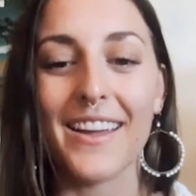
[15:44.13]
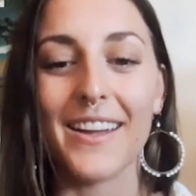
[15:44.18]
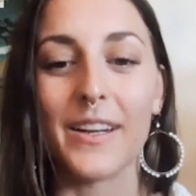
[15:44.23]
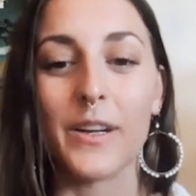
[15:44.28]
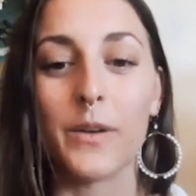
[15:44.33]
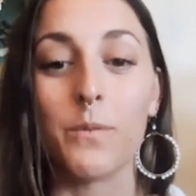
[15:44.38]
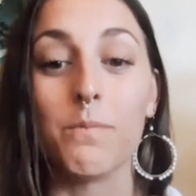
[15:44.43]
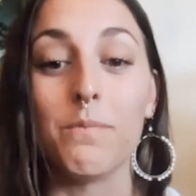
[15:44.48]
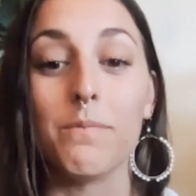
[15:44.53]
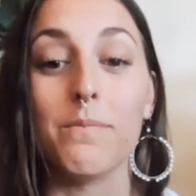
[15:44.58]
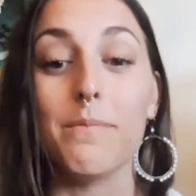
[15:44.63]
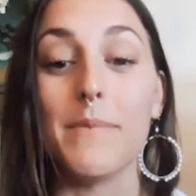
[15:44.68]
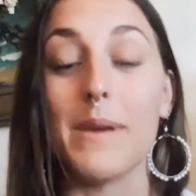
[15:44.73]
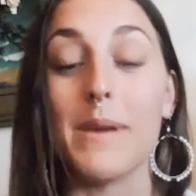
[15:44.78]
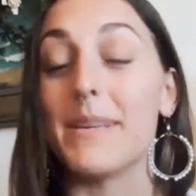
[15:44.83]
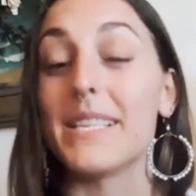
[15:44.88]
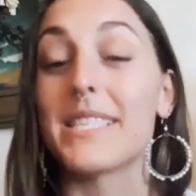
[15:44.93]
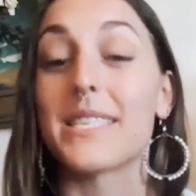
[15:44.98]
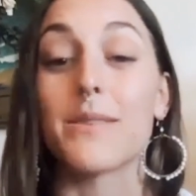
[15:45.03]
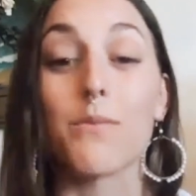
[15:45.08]
And
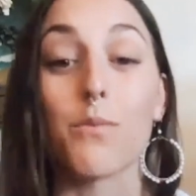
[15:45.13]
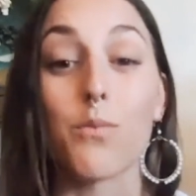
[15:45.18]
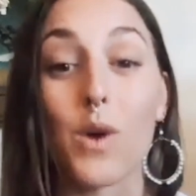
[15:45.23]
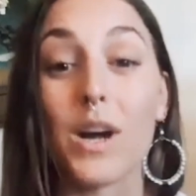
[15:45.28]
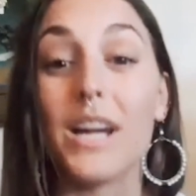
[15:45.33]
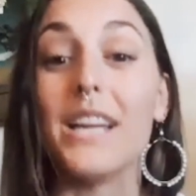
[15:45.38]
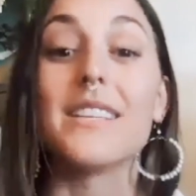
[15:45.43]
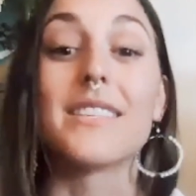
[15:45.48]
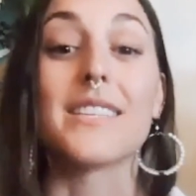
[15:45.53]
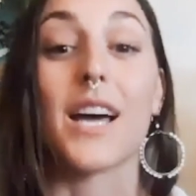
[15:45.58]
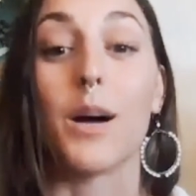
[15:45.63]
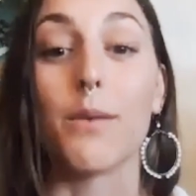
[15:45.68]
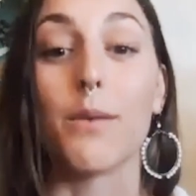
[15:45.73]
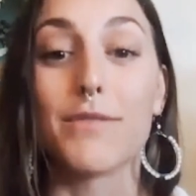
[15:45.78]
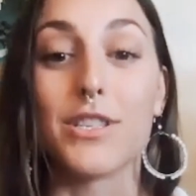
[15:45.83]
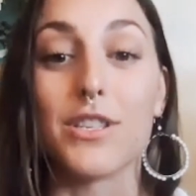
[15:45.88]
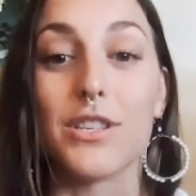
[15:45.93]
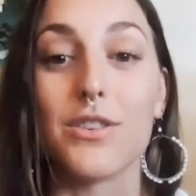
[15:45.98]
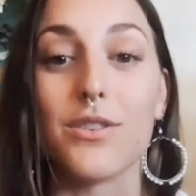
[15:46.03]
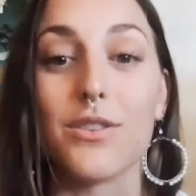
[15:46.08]
maybe what has
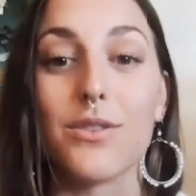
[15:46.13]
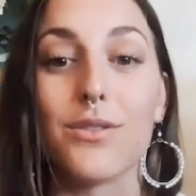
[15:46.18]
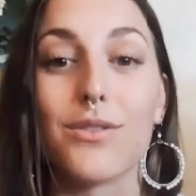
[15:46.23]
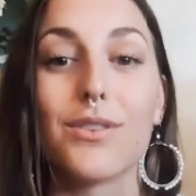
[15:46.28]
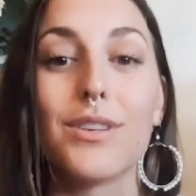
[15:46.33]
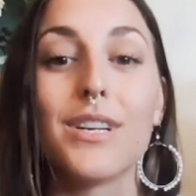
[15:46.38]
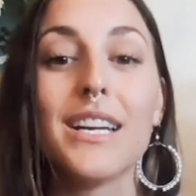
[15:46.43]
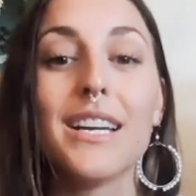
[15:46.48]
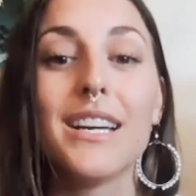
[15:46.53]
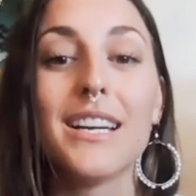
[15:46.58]
helped you